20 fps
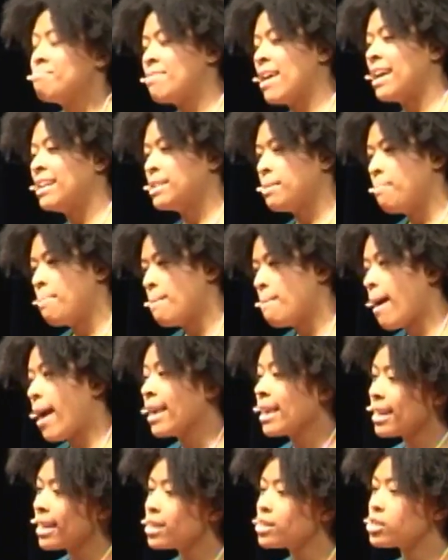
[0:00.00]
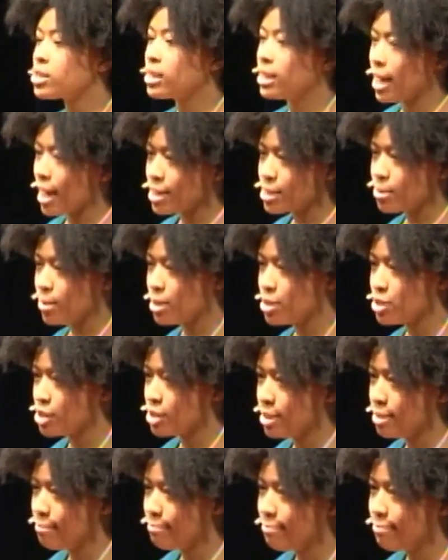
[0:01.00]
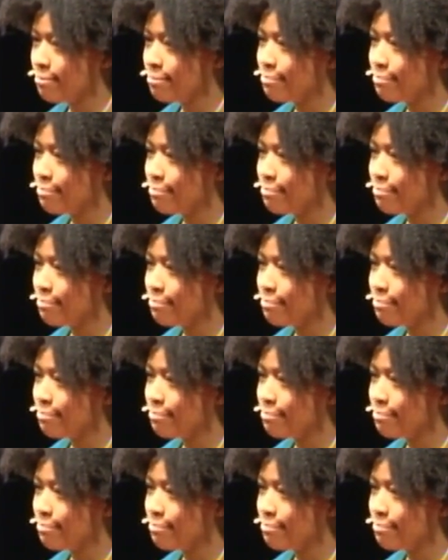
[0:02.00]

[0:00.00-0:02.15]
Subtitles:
I can answer the last question.